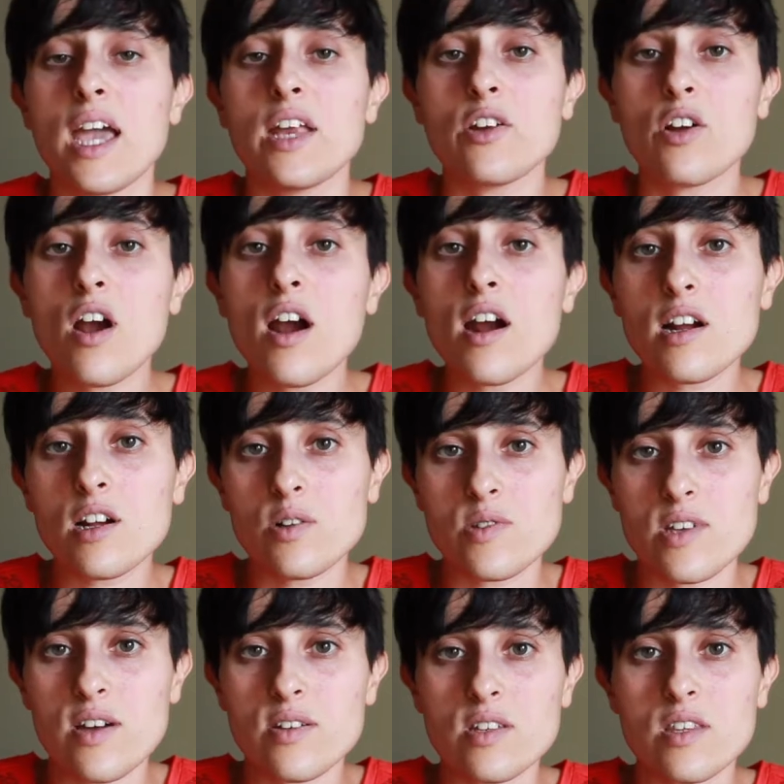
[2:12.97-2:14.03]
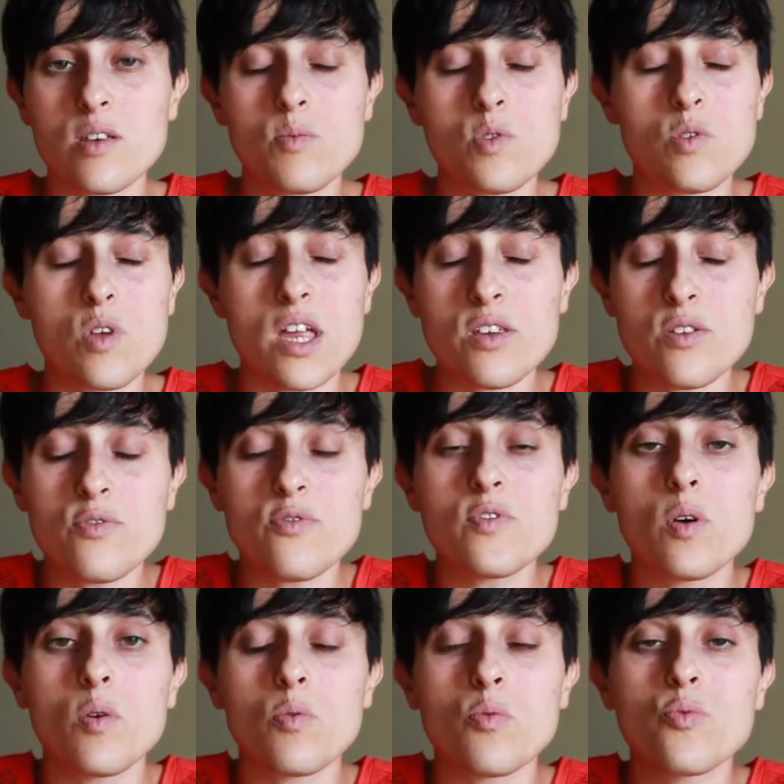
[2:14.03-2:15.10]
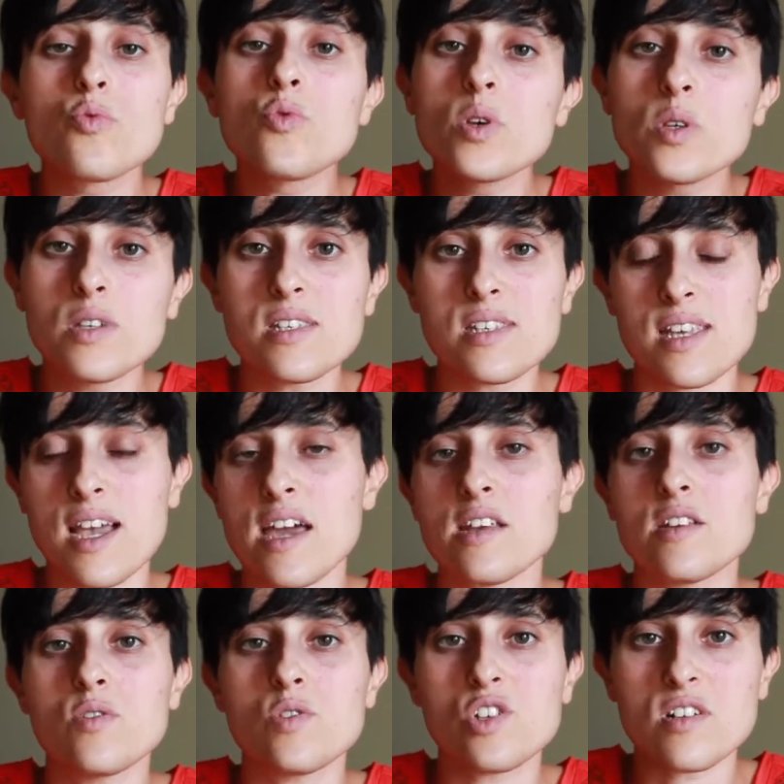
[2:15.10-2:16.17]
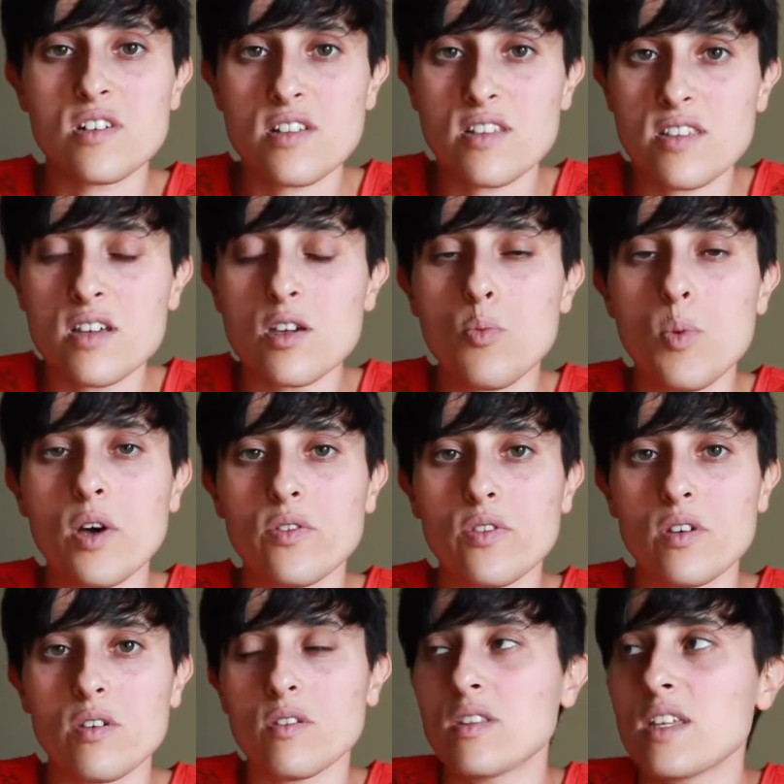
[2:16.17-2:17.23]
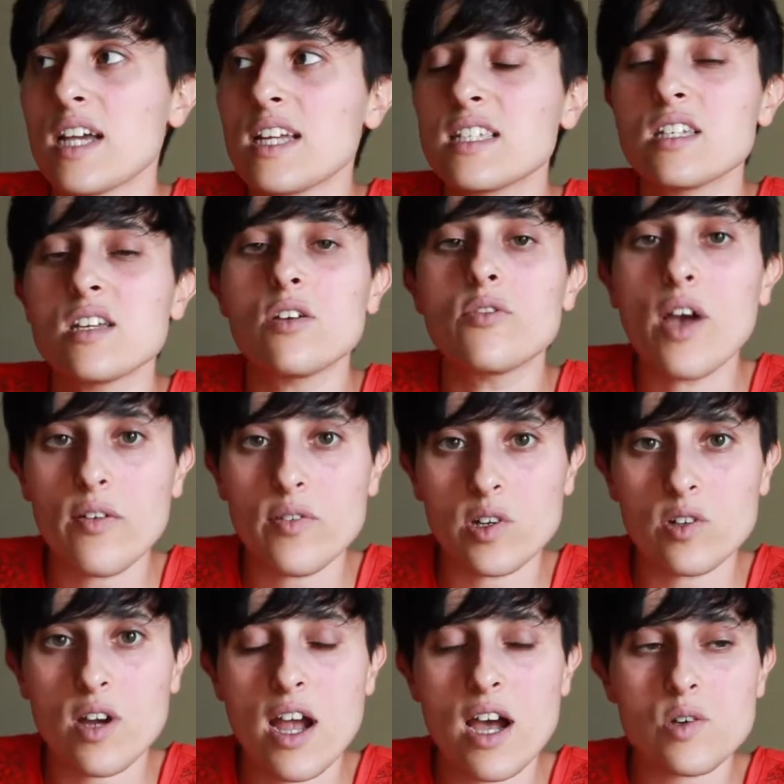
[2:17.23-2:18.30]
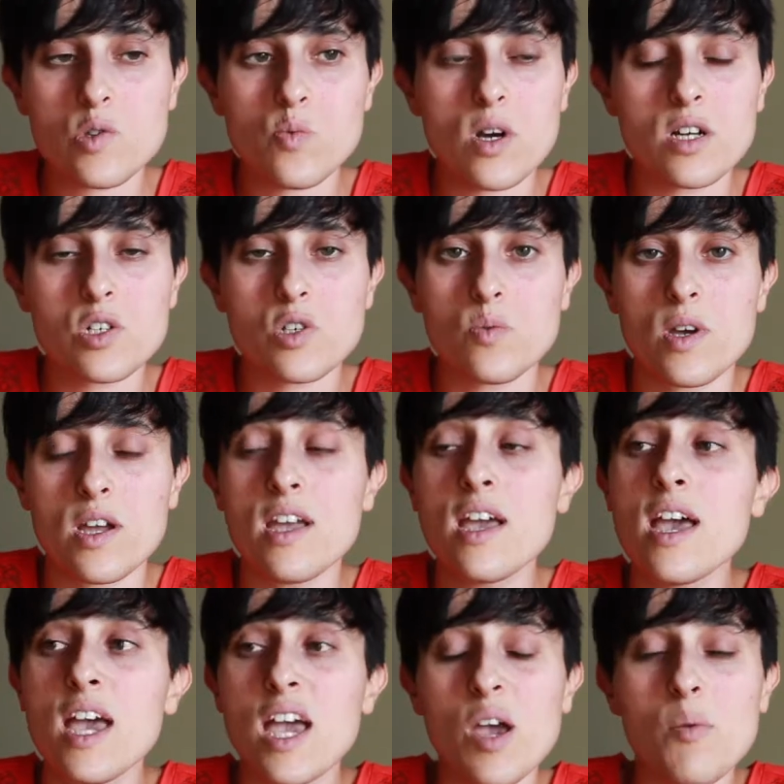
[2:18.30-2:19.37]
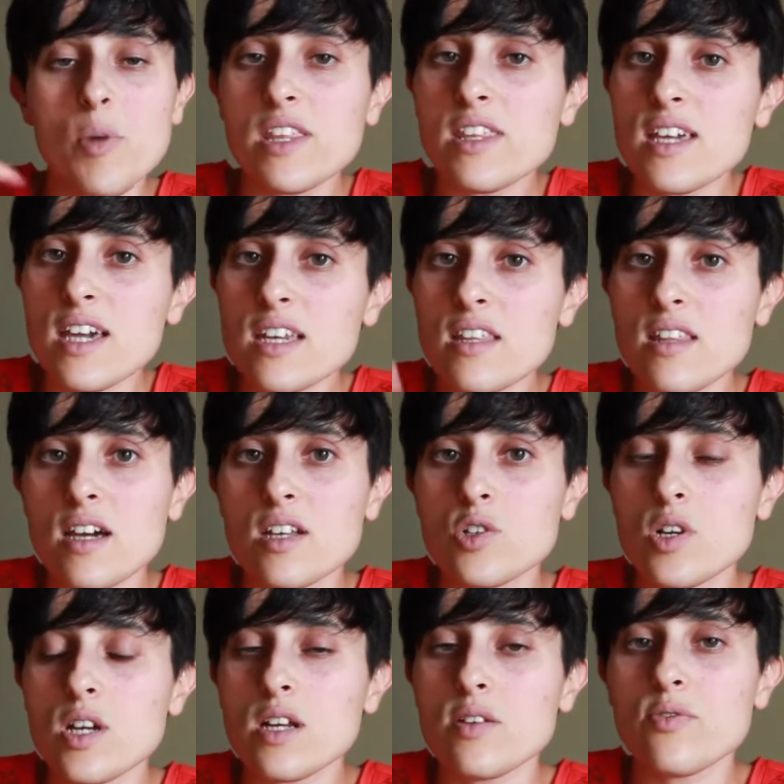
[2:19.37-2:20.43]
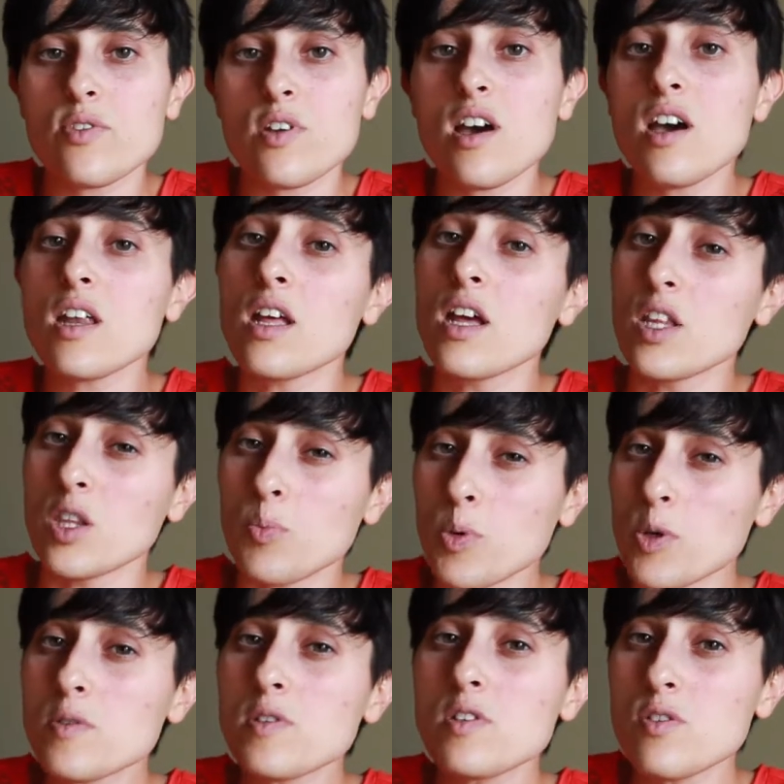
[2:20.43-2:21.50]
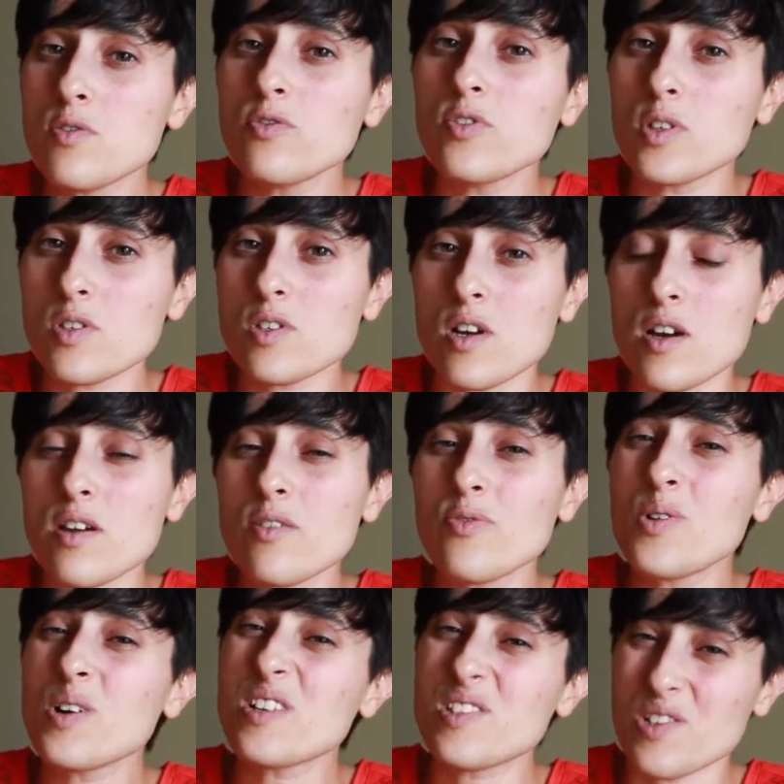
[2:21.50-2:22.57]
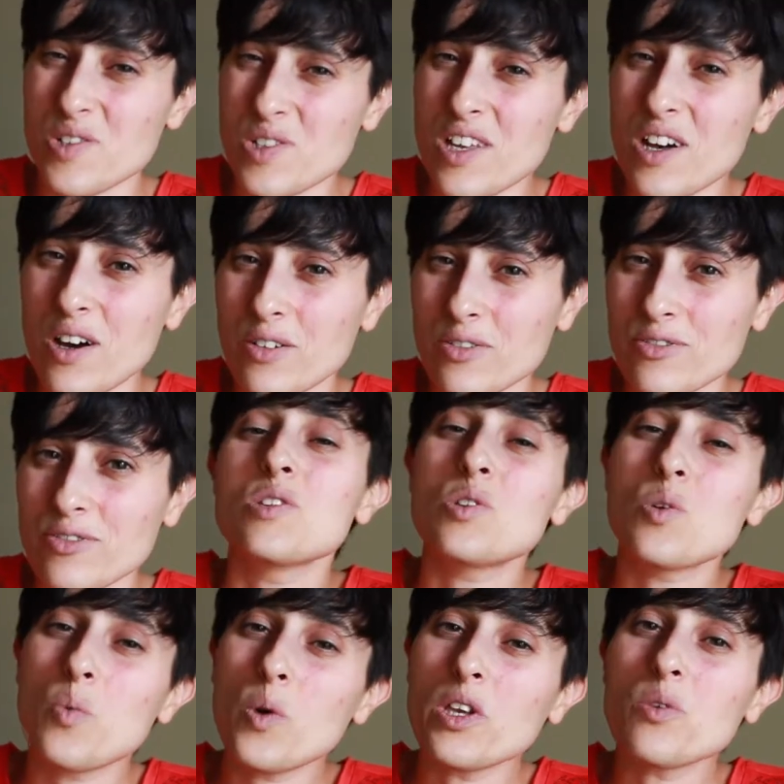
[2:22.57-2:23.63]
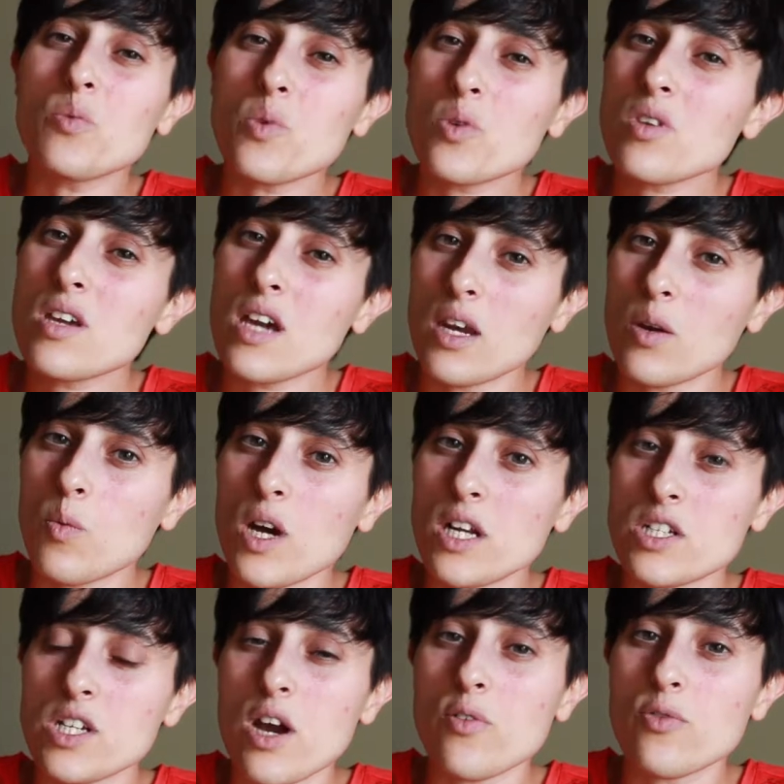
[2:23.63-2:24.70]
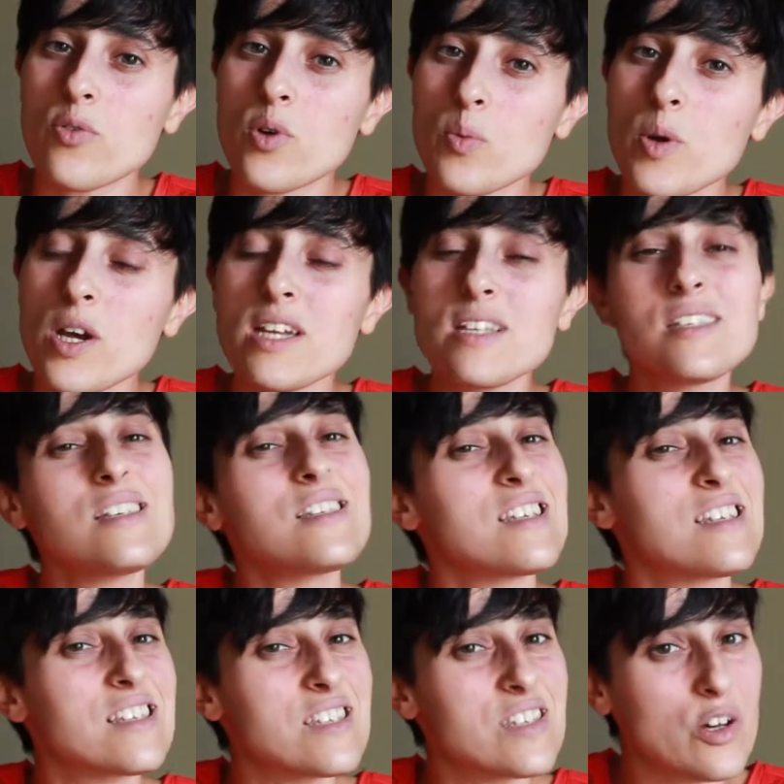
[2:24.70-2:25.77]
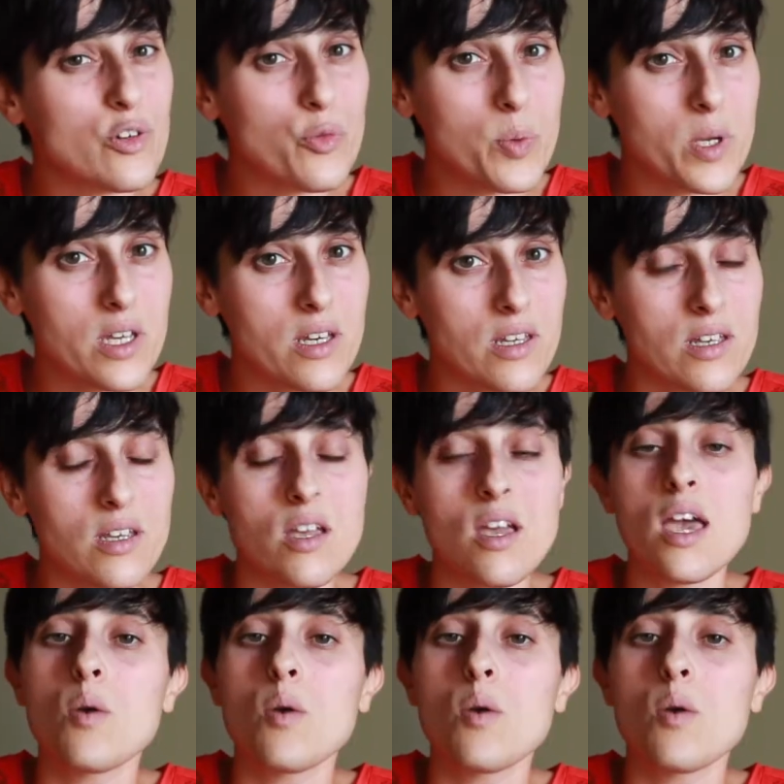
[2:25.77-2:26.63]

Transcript: And your heart goes out to them and you feel really sad. And you start to think about the idea of having your house washed away. And by the end of that train of thought, the person you feel sorry for is yourself. So what you really got to watch out for, Pisces, is self-pity.